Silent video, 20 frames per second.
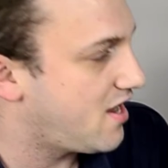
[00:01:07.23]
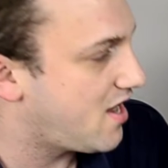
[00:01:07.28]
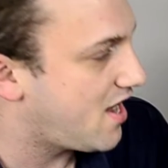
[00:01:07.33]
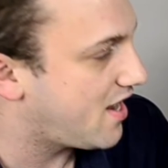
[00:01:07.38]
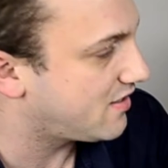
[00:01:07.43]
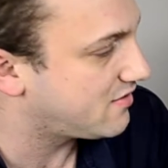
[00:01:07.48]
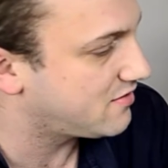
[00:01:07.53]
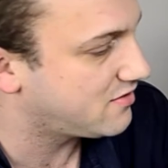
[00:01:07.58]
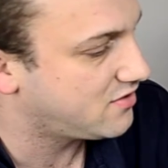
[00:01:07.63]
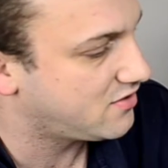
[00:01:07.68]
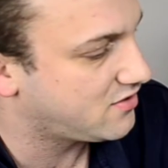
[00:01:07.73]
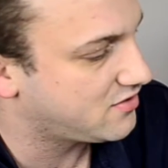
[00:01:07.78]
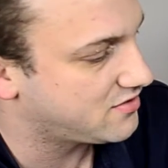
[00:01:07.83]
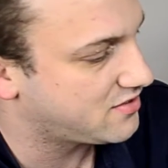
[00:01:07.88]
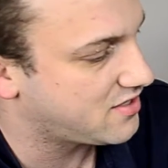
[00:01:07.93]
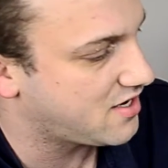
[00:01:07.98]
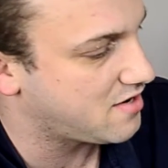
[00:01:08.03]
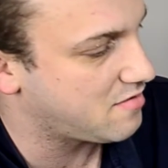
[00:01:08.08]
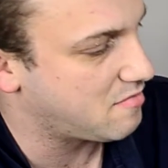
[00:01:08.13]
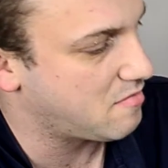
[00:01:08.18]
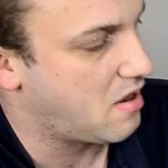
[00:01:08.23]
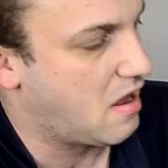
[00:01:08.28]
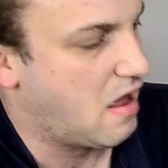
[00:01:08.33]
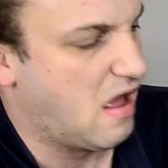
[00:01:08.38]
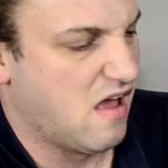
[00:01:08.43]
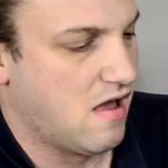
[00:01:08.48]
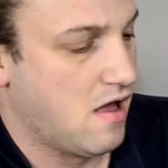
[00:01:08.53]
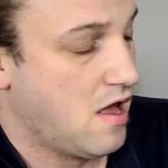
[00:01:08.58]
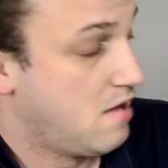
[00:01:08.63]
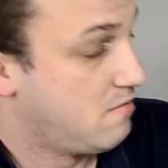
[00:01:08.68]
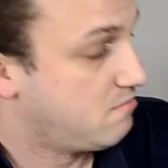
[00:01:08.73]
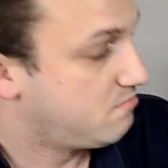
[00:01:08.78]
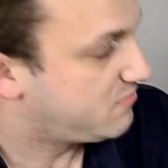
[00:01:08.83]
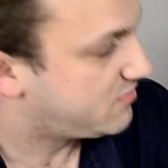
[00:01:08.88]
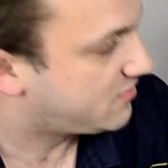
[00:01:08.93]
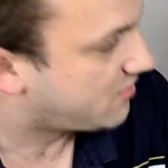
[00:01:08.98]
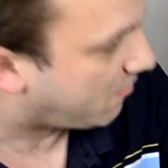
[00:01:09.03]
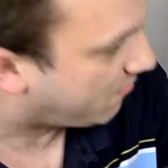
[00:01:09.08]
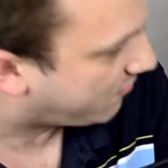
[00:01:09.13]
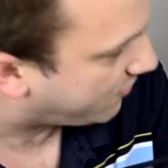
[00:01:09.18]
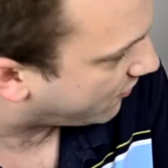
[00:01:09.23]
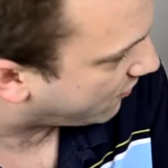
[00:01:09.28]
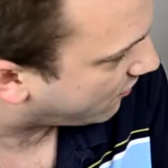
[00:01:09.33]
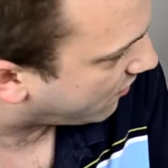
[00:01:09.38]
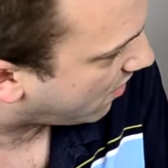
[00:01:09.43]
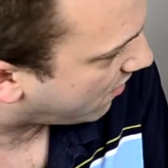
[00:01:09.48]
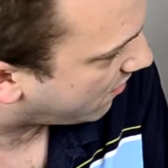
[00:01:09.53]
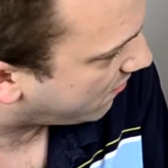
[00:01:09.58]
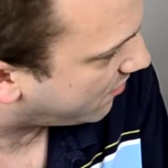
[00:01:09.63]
hexagon type something or other.